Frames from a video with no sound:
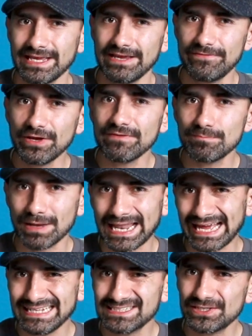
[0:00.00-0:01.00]
If you have
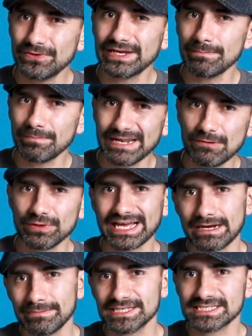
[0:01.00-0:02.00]
blinds, you can play with
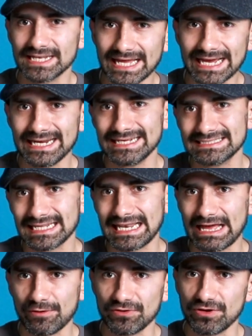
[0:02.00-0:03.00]
how much light is
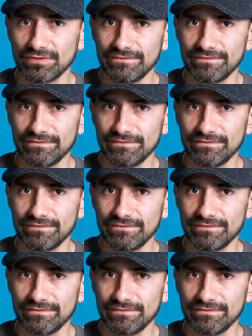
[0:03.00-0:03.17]
allowed on your